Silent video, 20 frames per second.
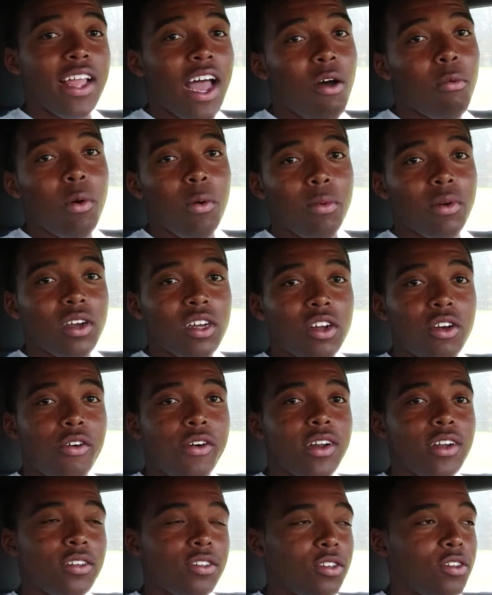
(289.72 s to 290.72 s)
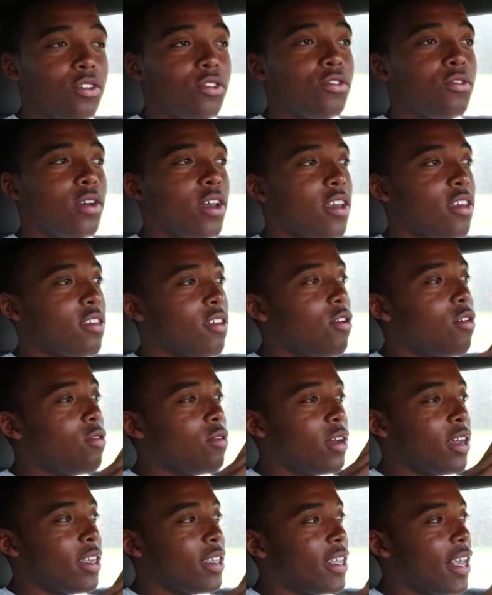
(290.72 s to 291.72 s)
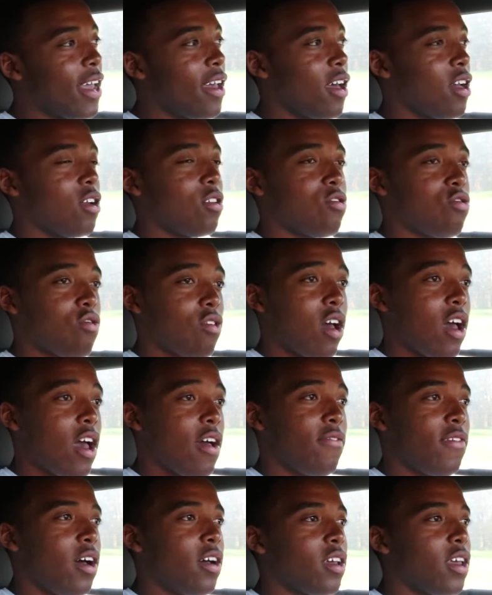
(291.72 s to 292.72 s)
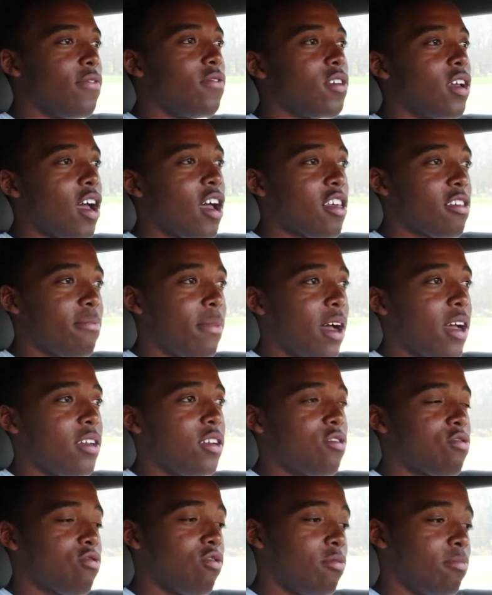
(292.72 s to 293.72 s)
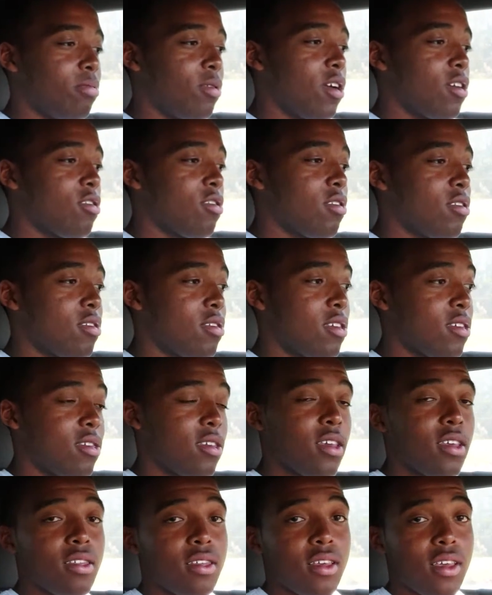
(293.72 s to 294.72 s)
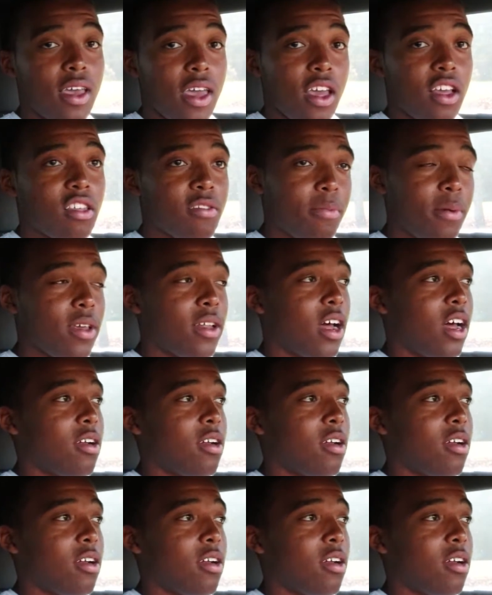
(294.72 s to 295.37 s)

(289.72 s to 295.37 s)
now what we're gonna go ahead and do is go ahead and take it on the drive. I'll give you guys my initial impressions. This is the 8-speed